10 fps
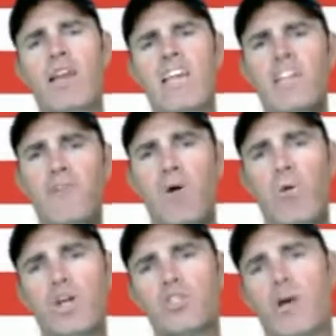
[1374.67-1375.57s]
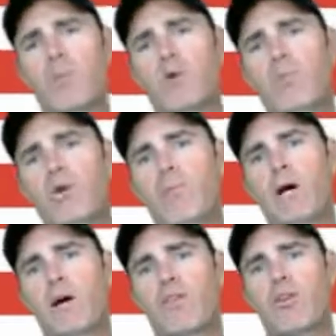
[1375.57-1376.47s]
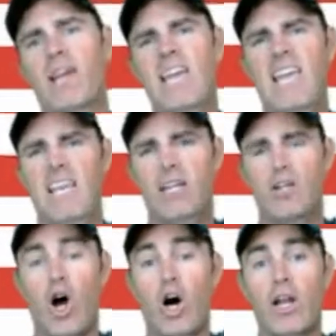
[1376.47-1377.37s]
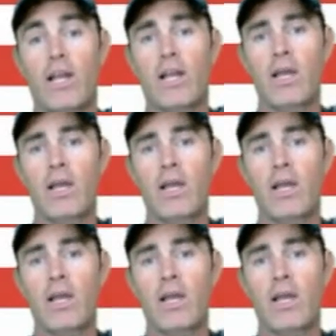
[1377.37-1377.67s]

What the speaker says: And if I want to, I'm going to put my other hand on it